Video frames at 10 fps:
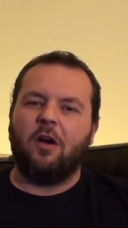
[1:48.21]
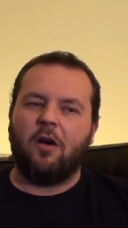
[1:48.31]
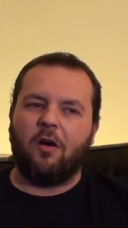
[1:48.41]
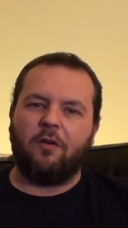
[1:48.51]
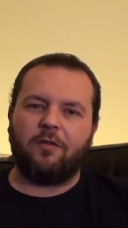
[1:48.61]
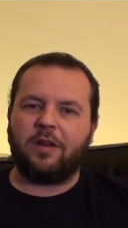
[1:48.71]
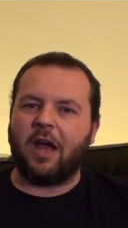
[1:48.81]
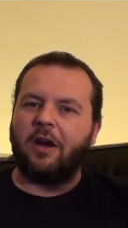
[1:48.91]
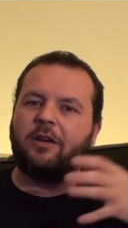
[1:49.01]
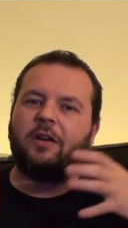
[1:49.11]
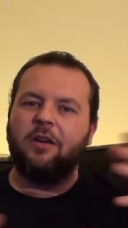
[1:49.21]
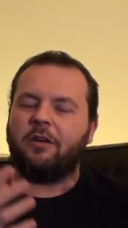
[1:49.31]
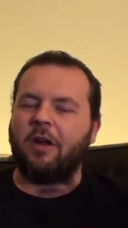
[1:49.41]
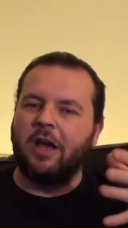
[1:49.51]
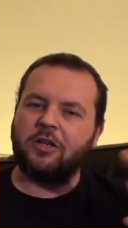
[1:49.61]
of character
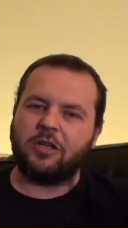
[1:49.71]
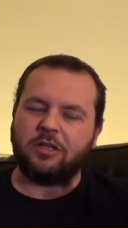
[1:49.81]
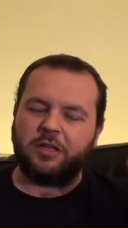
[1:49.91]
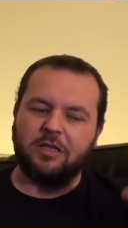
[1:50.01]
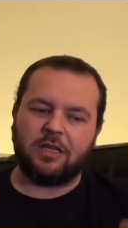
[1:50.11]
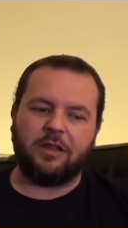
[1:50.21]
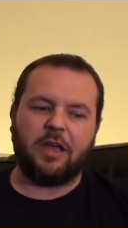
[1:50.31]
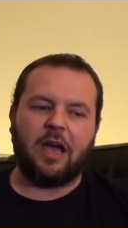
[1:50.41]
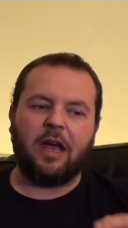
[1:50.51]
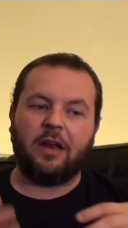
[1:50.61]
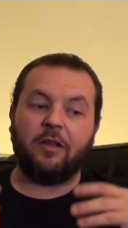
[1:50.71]
interactions and things like that.